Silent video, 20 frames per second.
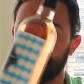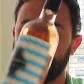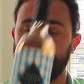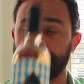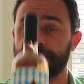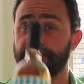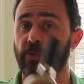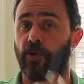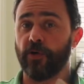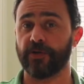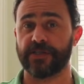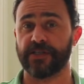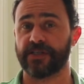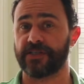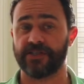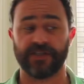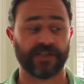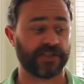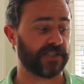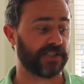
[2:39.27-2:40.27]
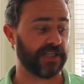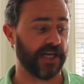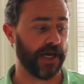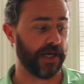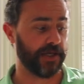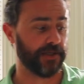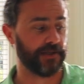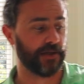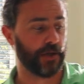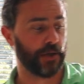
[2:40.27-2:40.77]
It's more to just
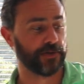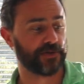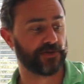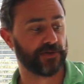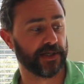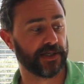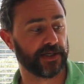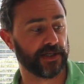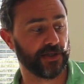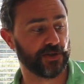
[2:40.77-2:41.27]
sit and drink